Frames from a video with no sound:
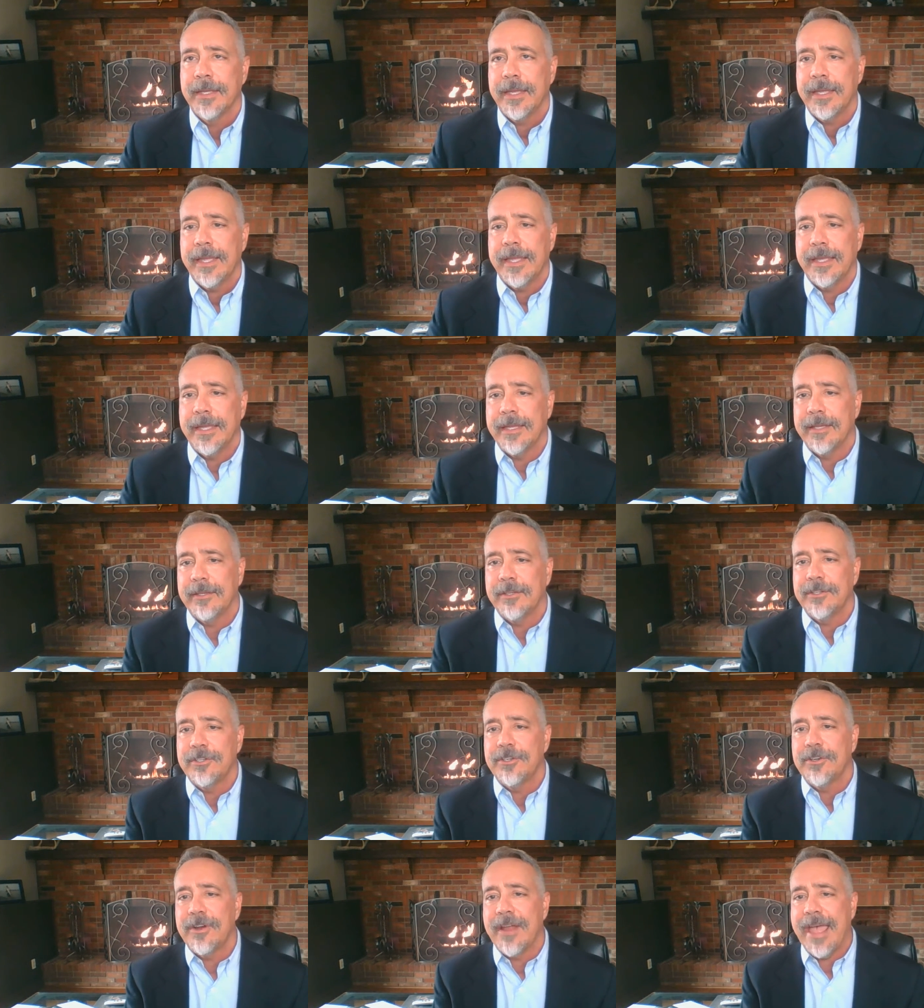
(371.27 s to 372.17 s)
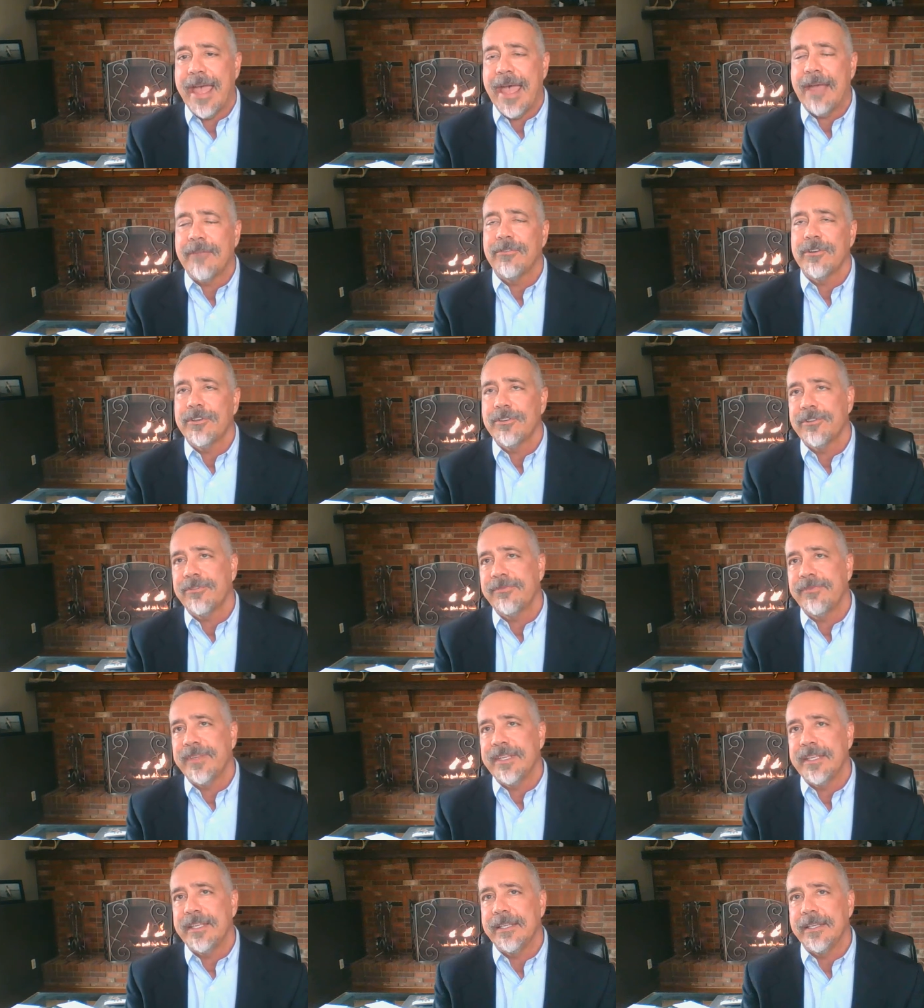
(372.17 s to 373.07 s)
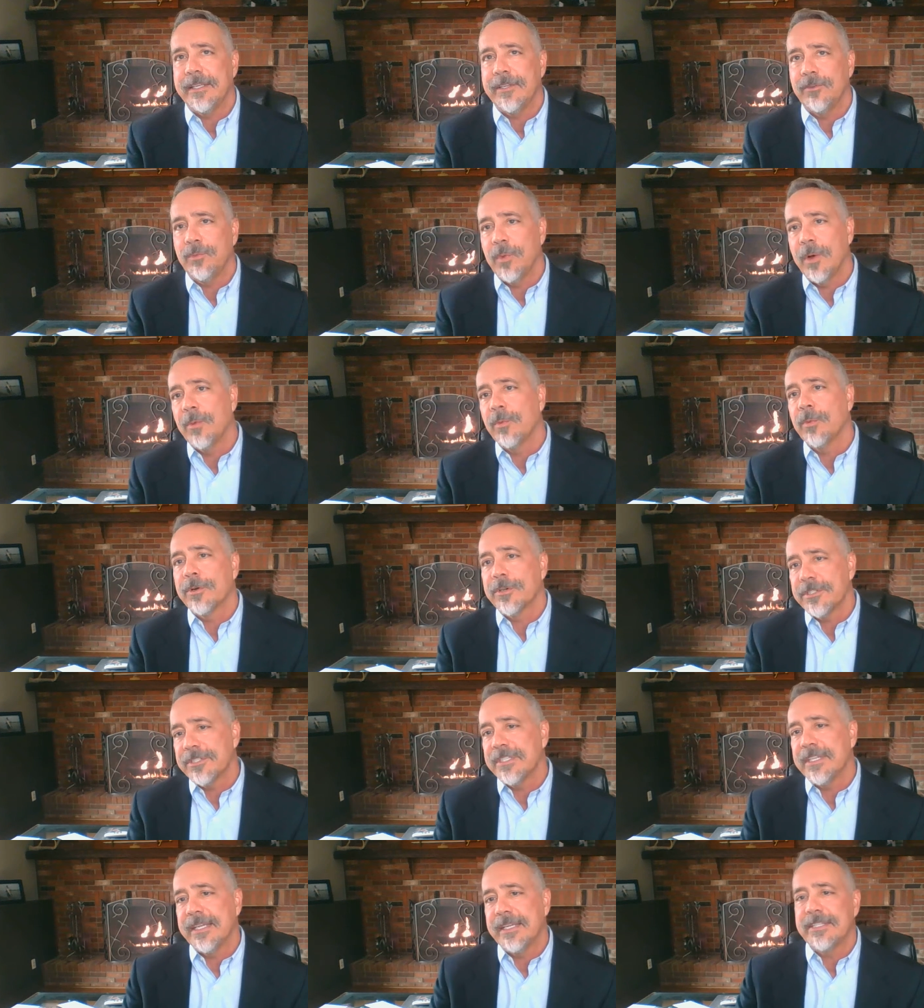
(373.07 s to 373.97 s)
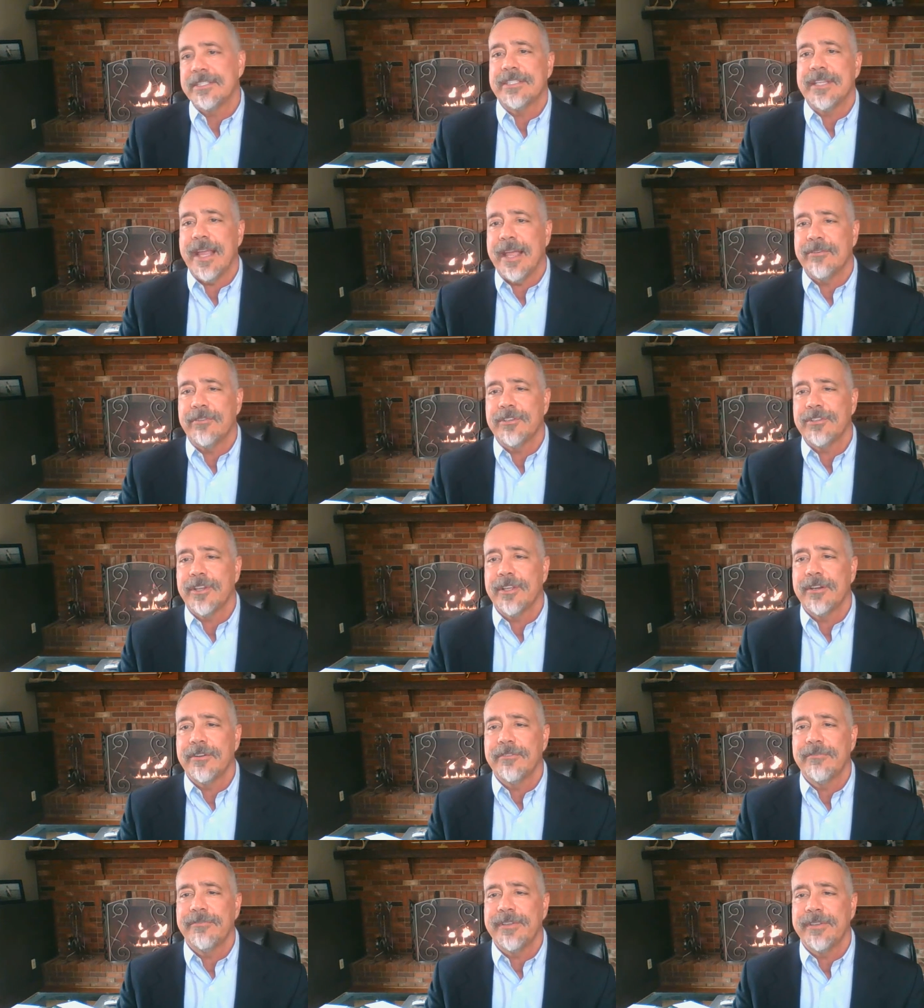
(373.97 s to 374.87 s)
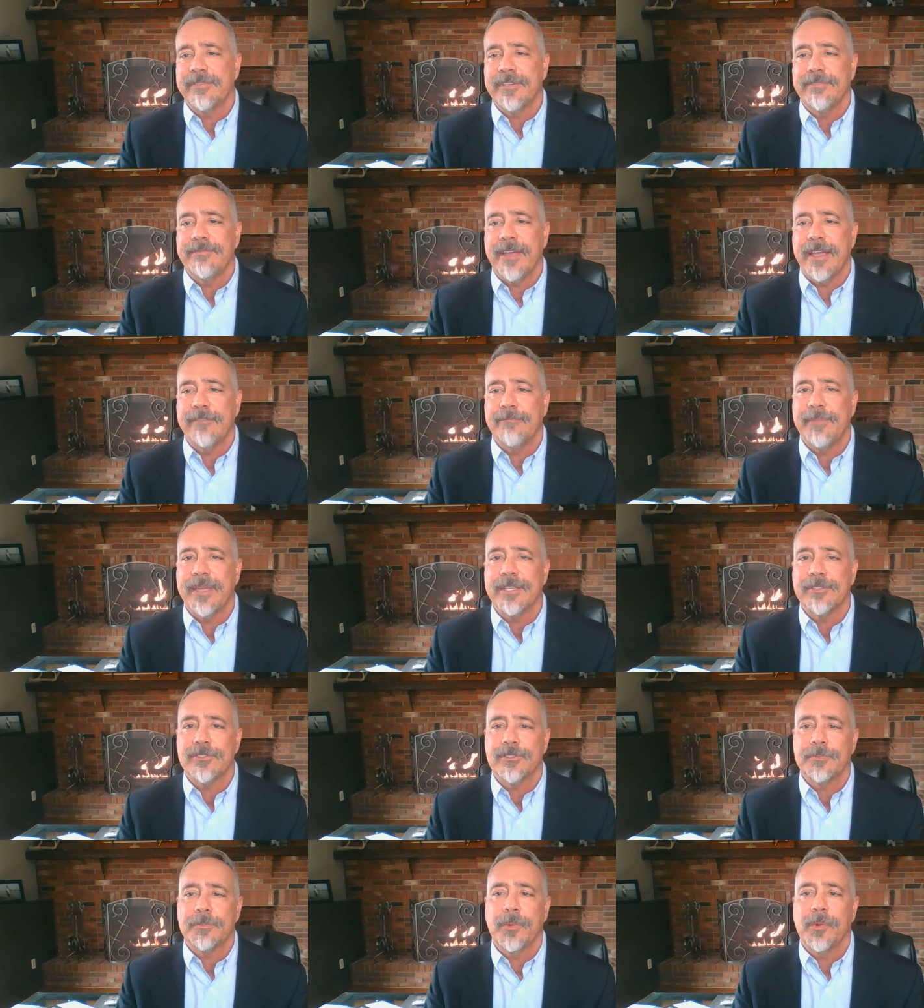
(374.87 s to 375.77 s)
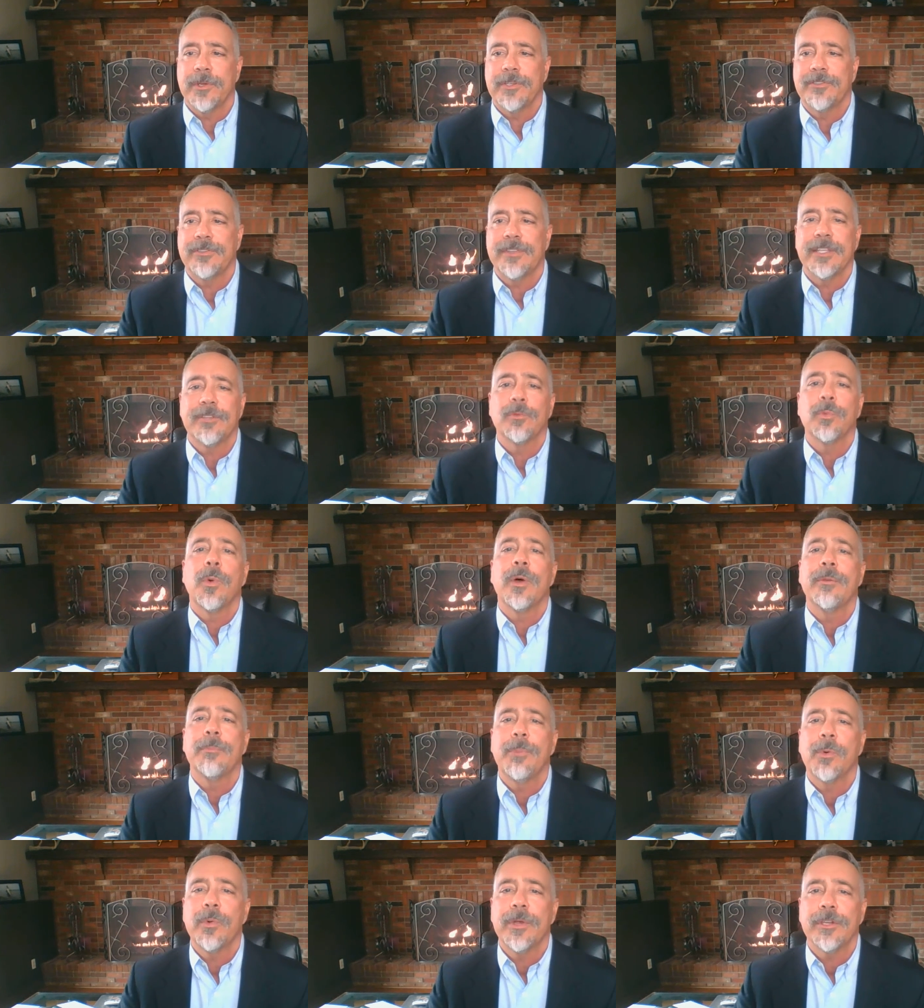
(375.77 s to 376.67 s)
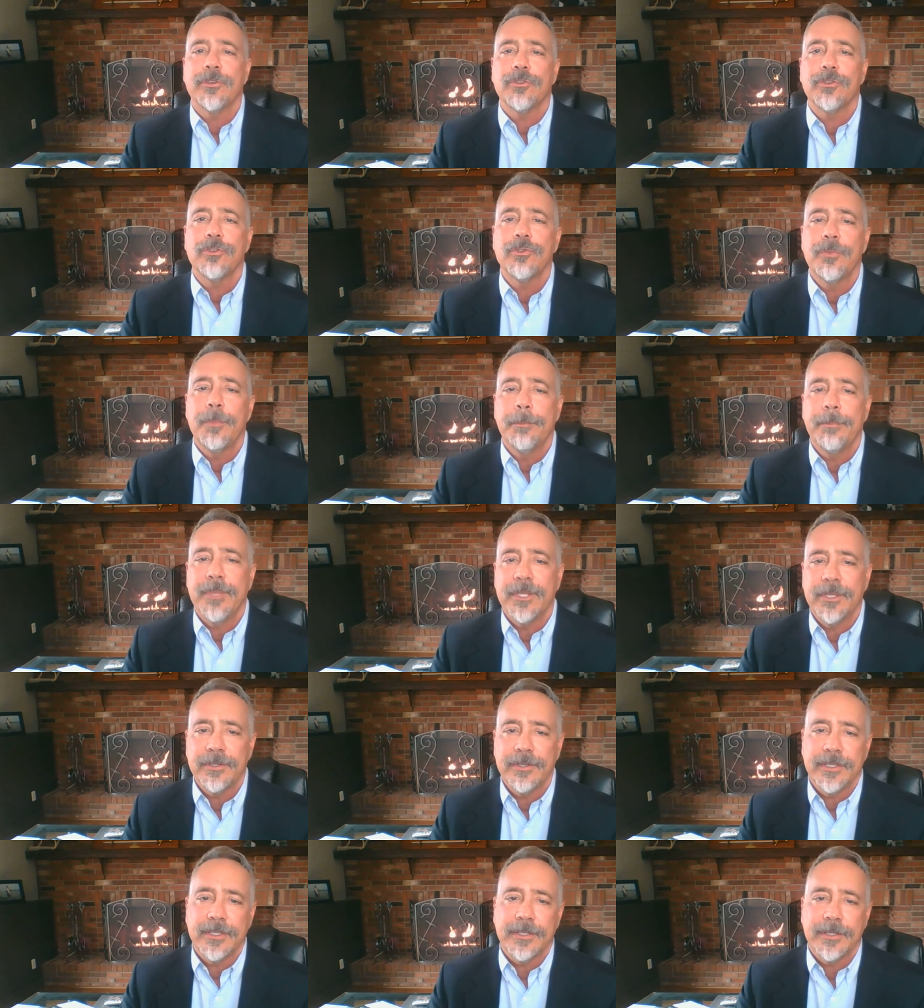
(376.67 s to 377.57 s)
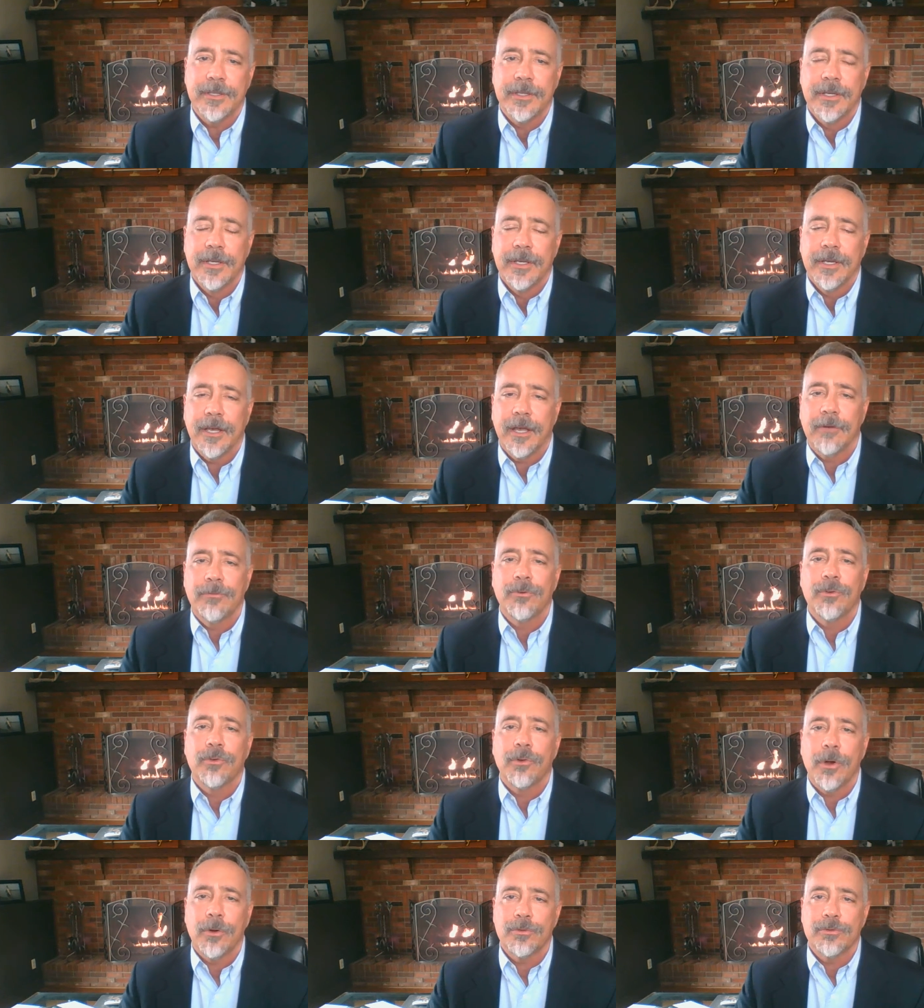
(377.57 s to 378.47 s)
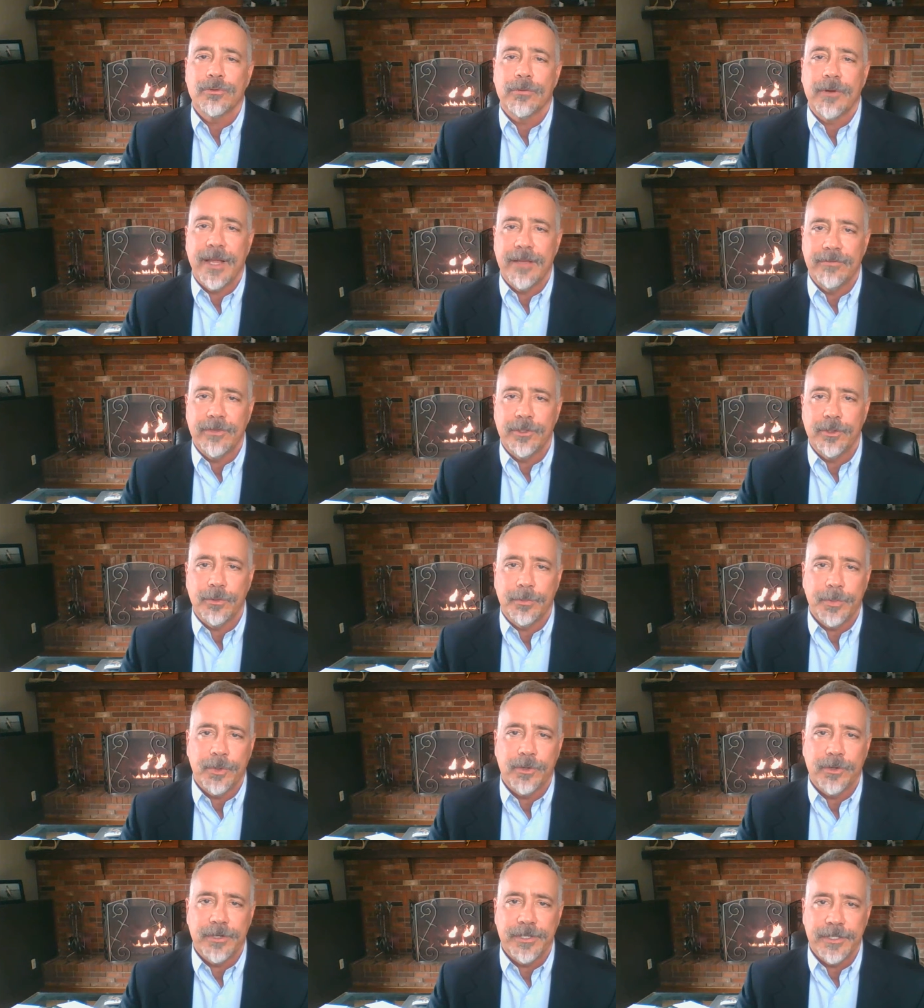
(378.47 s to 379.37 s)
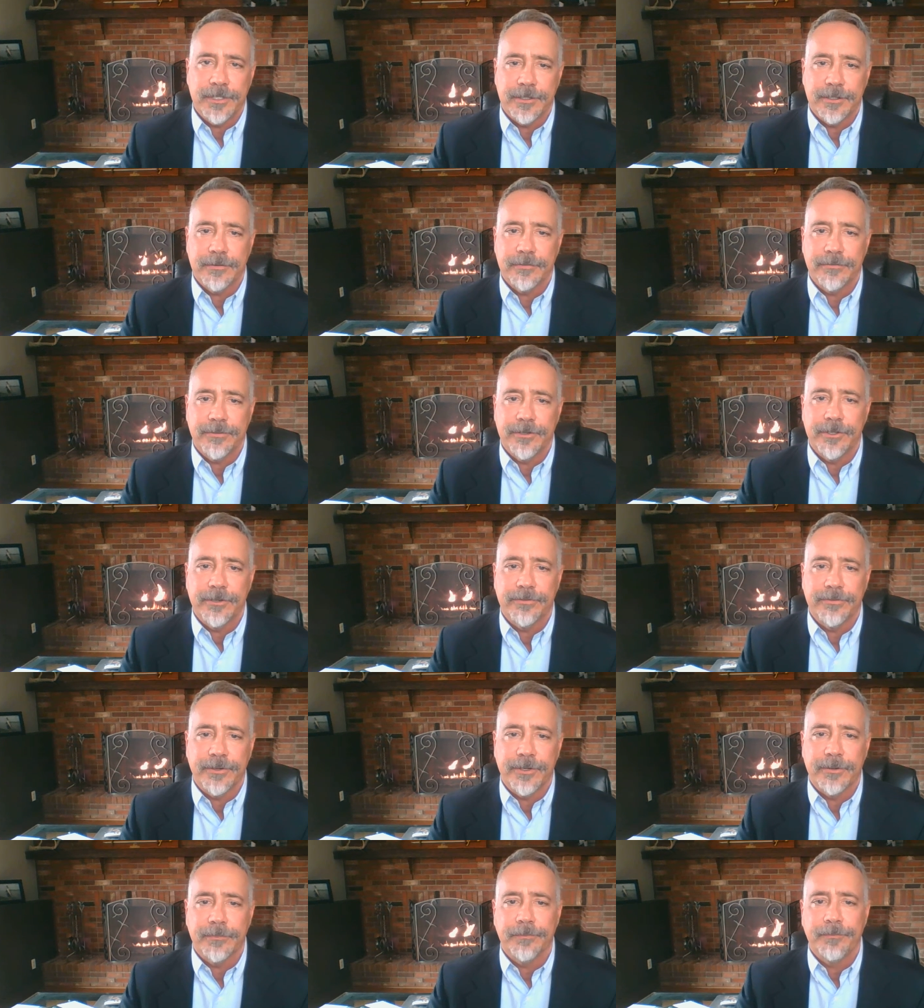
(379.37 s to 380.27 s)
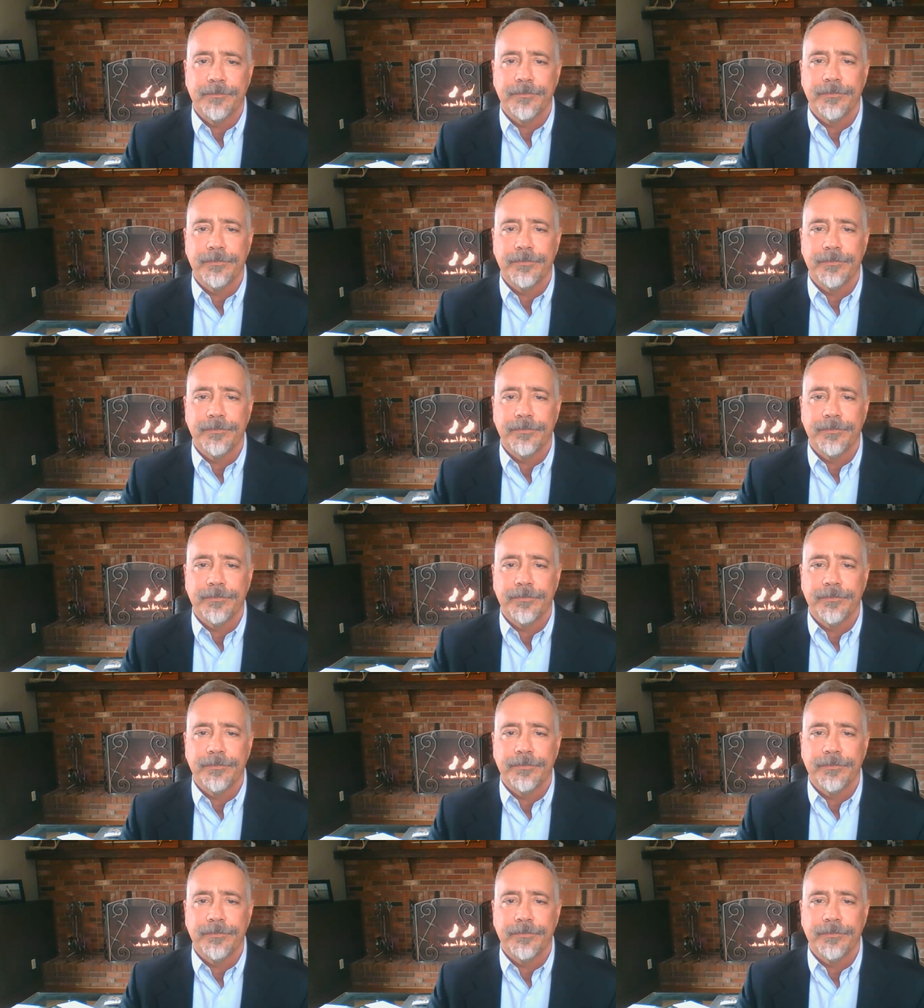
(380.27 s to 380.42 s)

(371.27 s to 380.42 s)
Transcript: and your average fee is what we're seeing as an average, 155 basis points. That's 1.2 million of gross revenue per year for your firm.